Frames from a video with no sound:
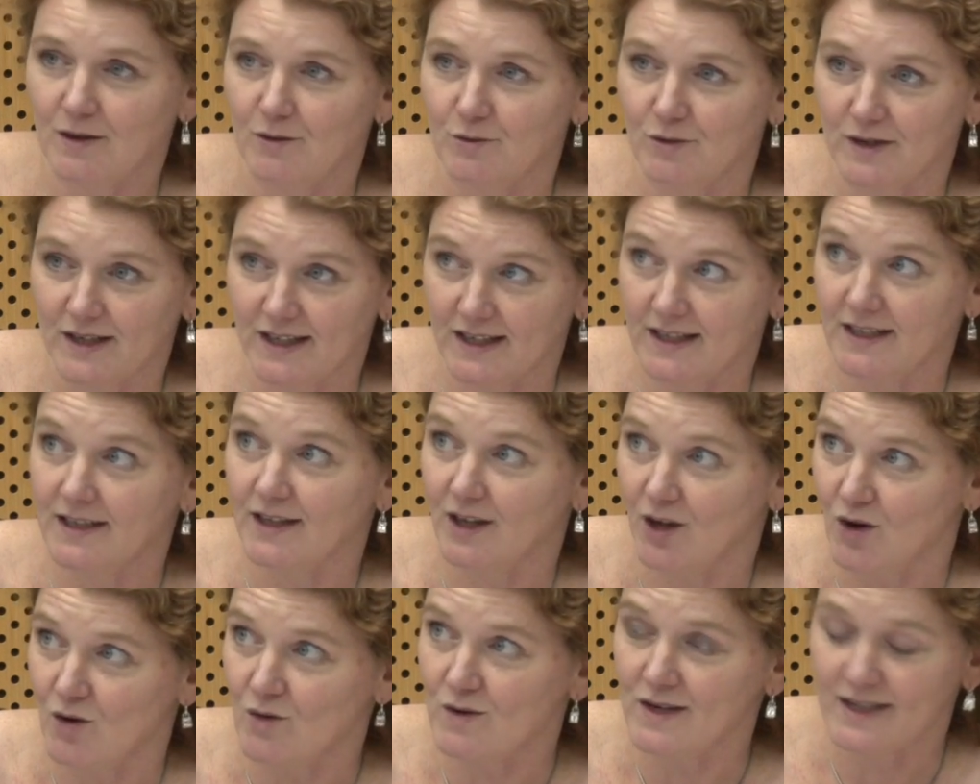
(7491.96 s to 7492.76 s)
we
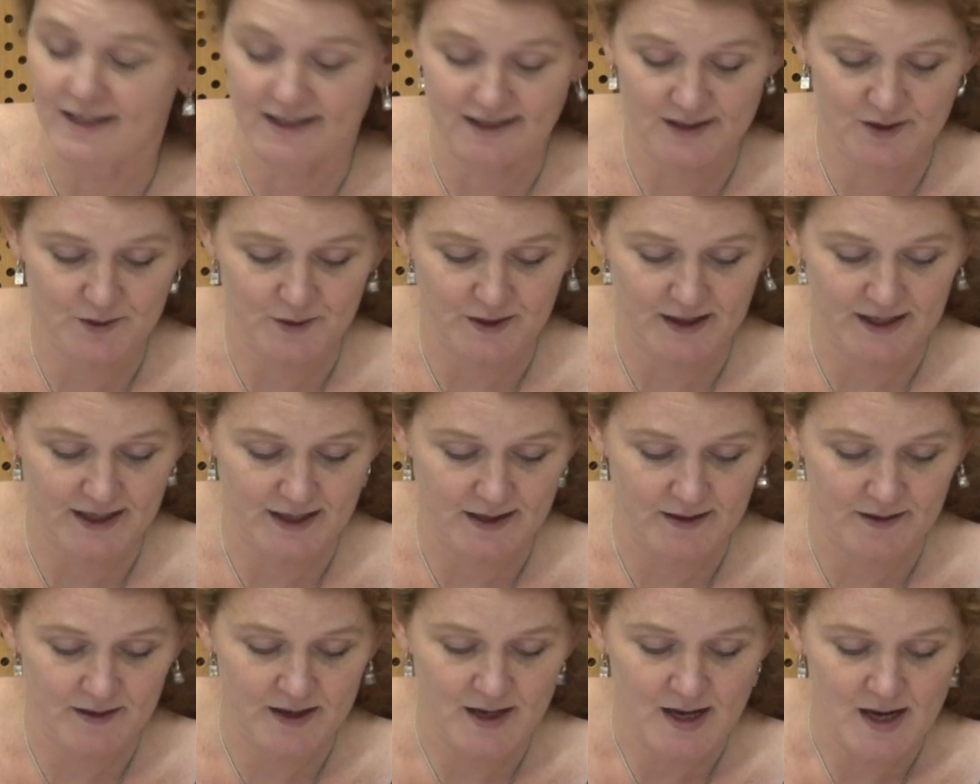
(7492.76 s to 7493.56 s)
know in
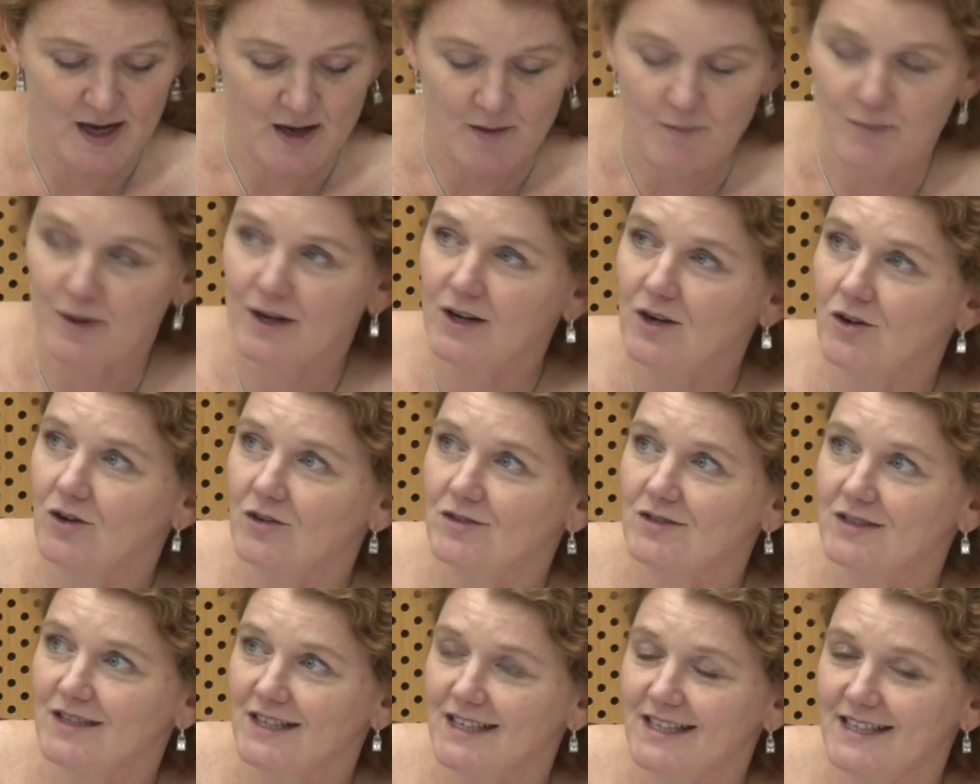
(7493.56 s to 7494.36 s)
Sweden,
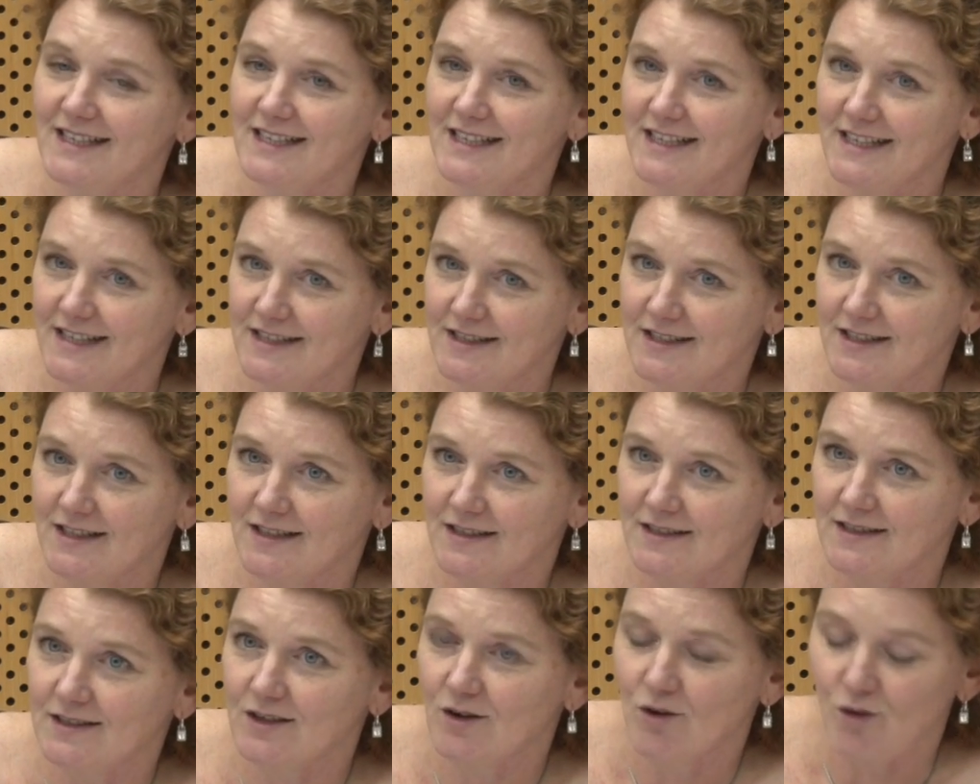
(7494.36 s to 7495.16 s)
because it
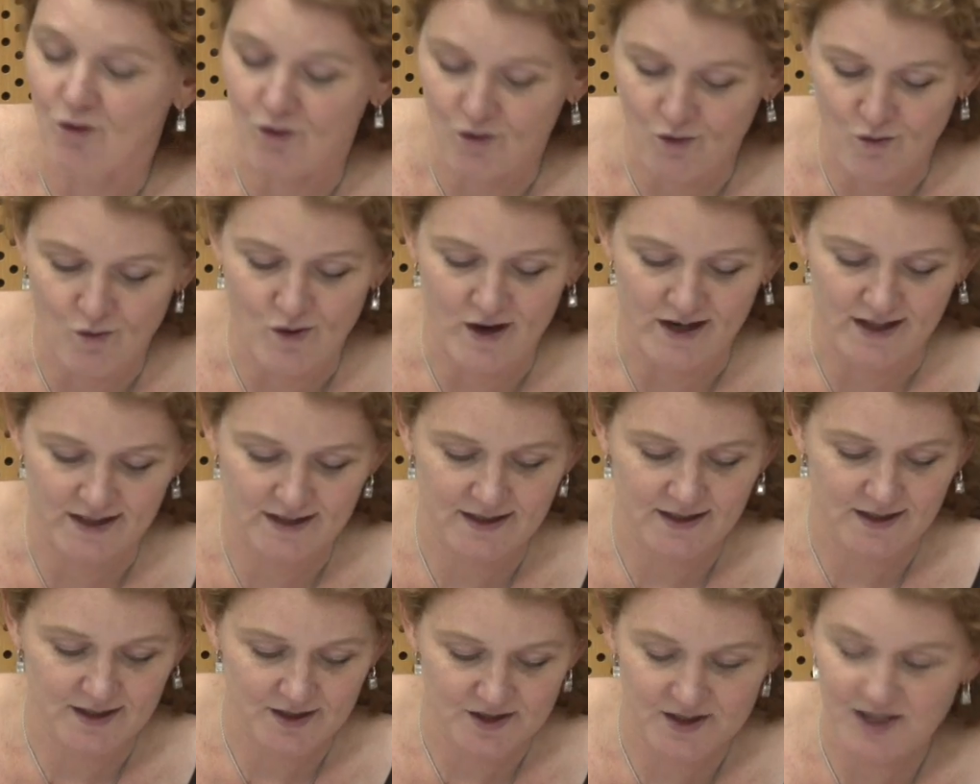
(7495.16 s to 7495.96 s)
isn't
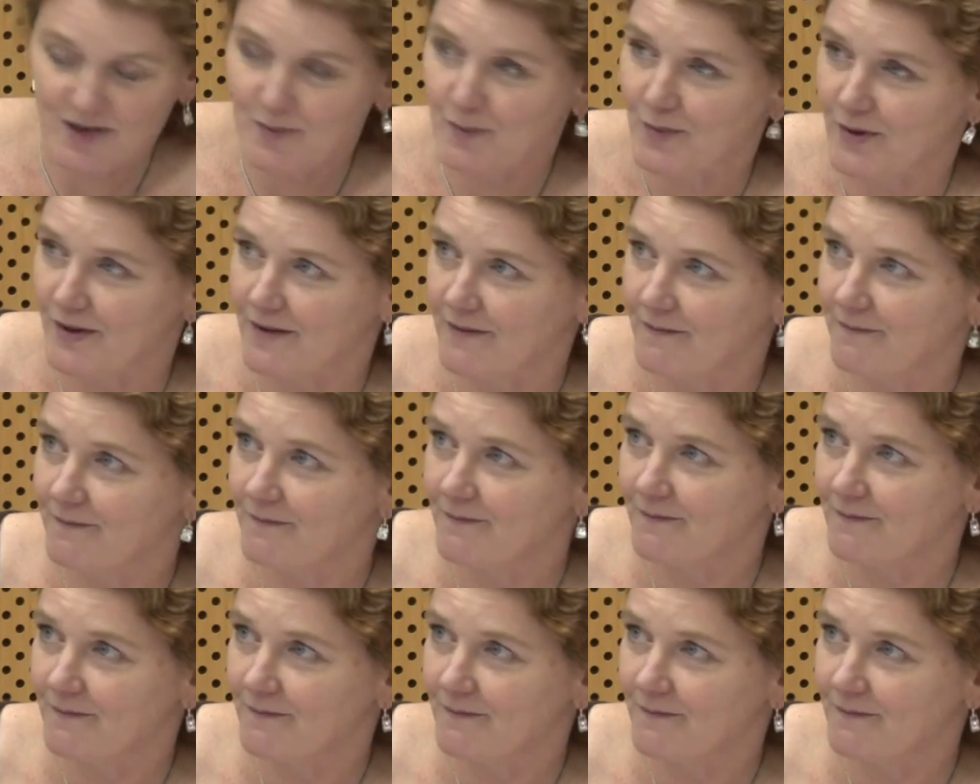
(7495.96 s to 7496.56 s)
always cheaper.